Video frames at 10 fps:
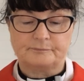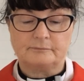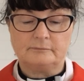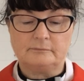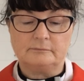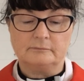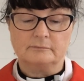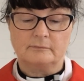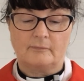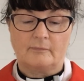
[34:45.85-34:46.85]

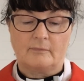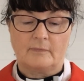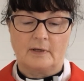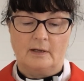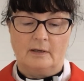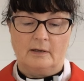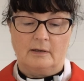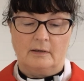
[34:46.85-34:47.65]
(no one is talking)